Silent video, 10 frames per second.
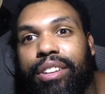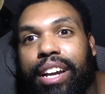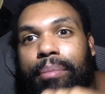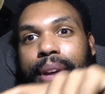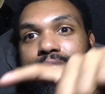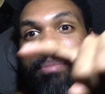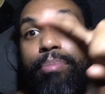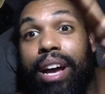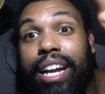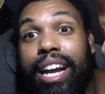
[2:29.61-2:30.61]
Like imagine
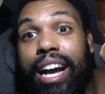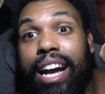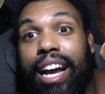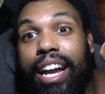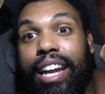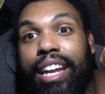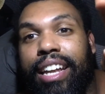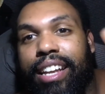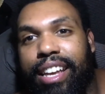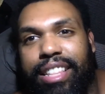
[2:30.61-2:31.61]
buying high
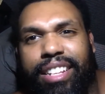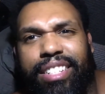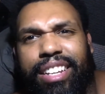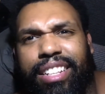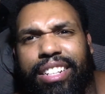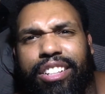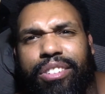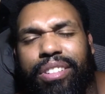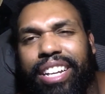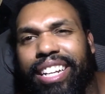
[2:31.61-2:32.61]
and then selling
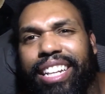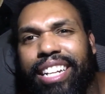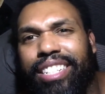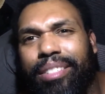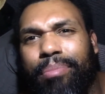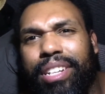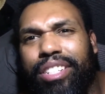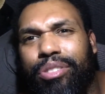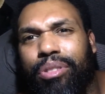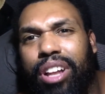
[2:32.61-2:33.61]
low. Like that just
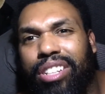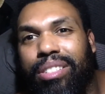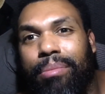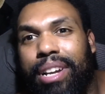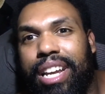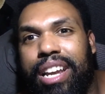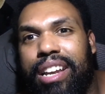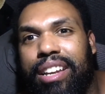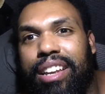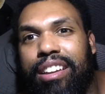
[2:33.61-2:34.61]
means you lost money.
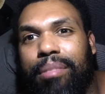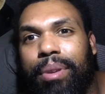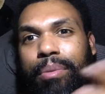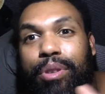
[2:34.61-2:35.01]
You know what I mean?